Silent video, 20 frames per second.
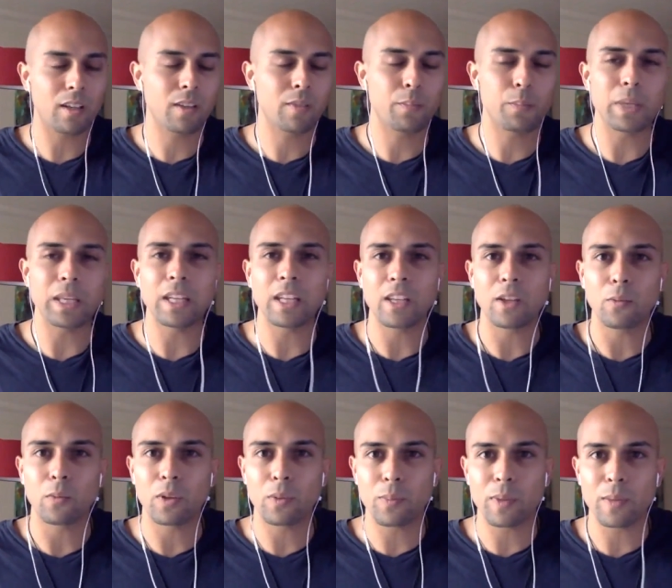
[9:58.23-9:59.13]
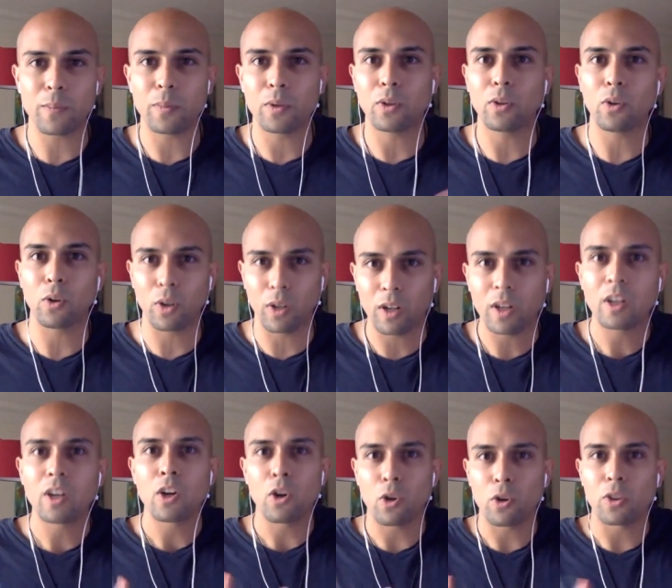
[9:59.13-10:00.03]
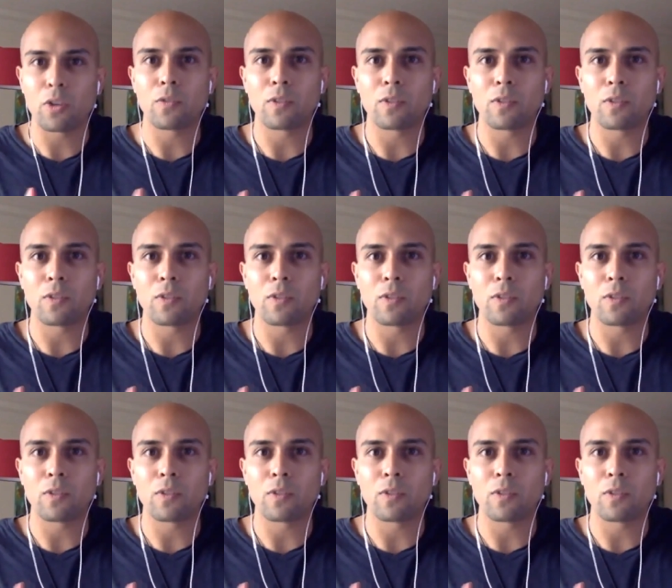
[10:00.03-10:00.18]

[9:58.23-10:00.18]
meeting with people or or the